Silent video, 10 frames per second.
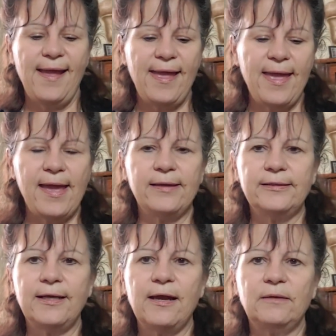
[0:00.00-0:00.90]
And
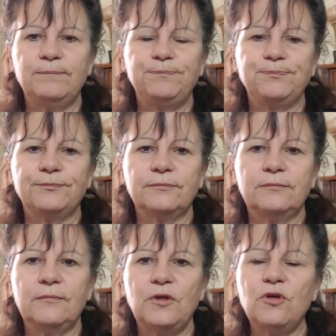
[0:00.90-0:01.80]
um,
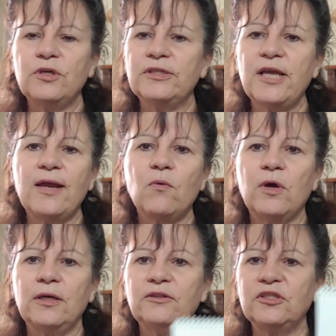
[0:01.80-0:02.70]
you can take
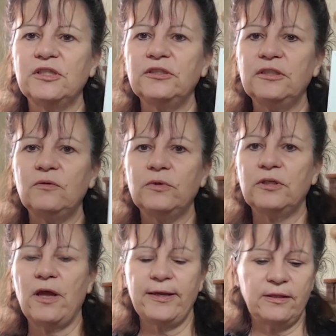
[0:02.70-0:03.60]
one, just a little one
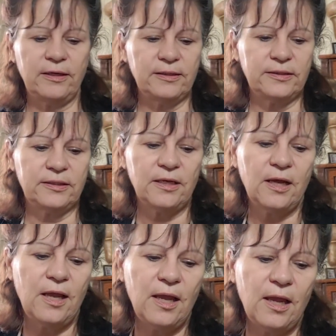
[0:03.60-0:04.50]
like this,
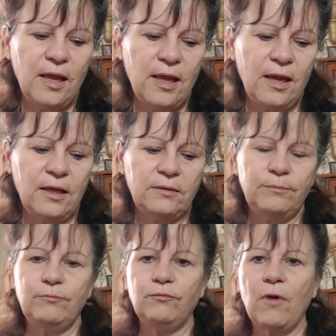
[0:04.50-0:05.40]
and
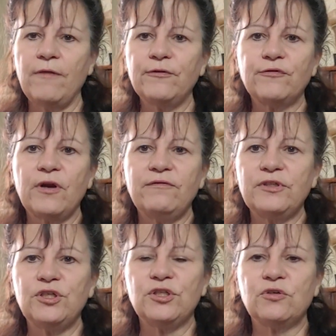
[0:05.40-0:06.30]
on the front of it, just